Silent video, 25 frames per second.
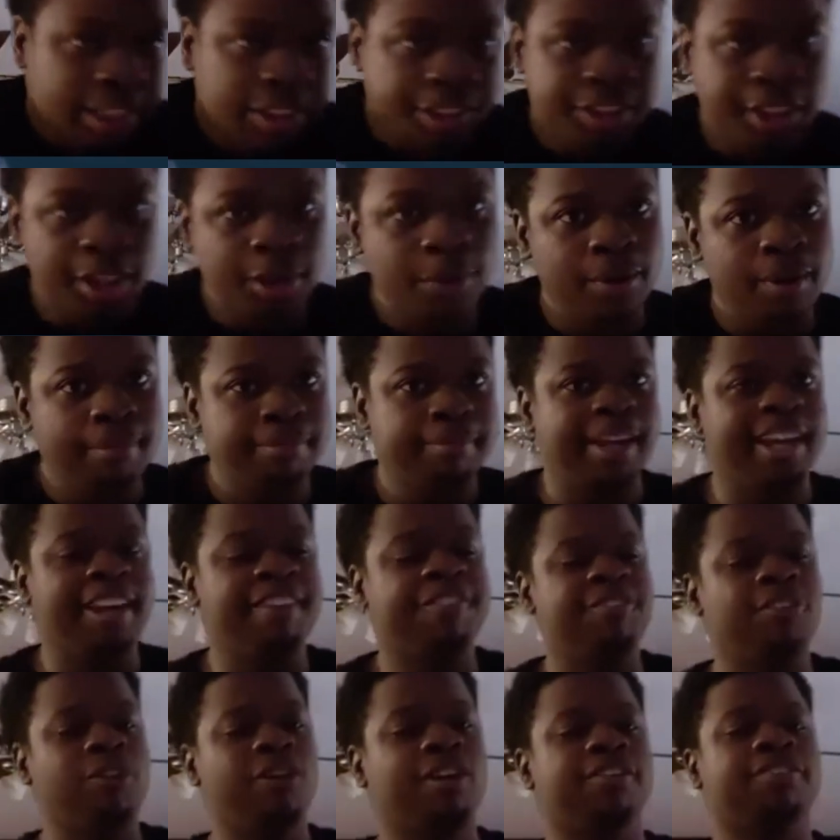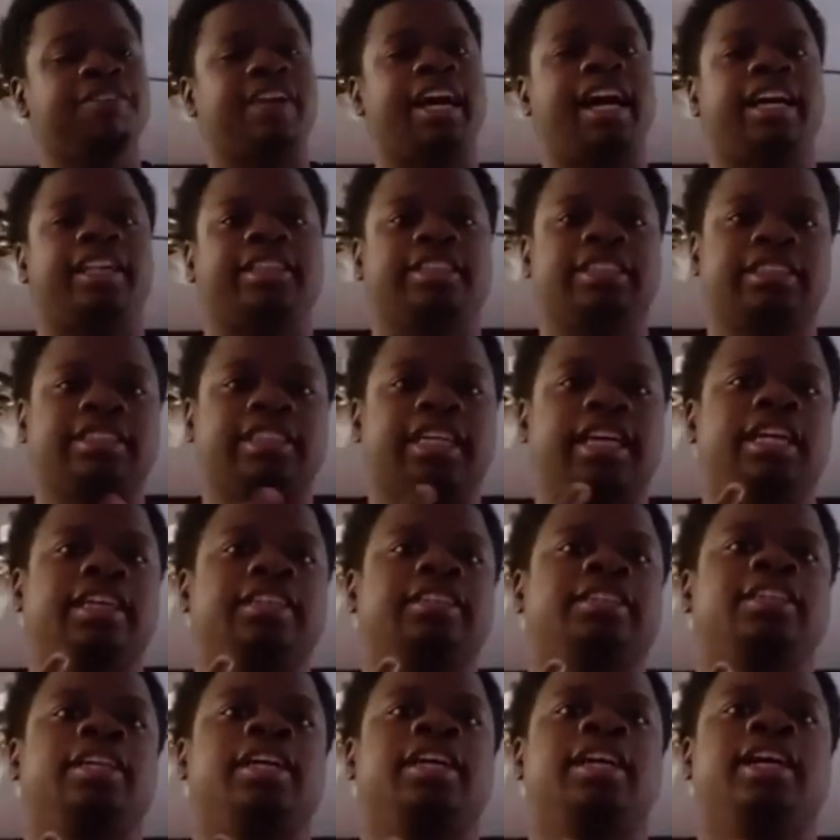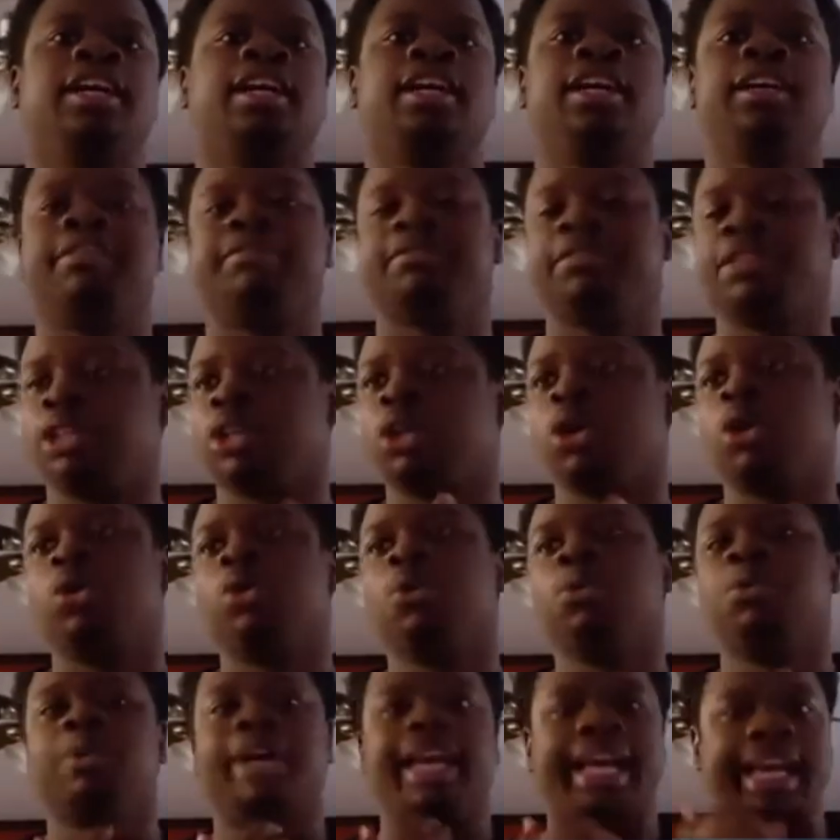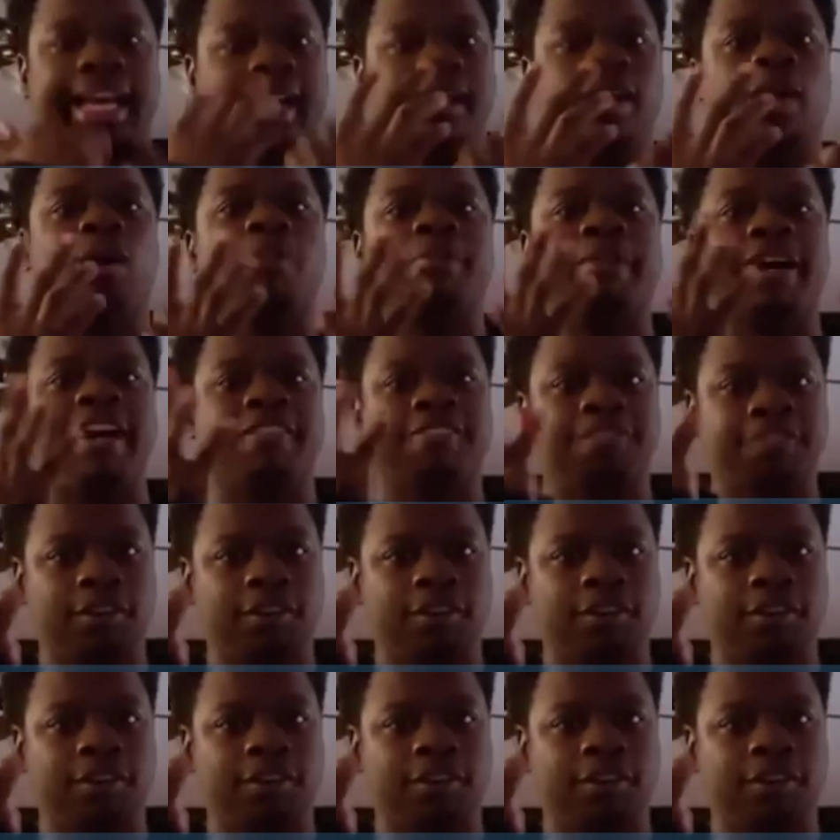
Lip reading: So on May 4th, I decided to, edit on my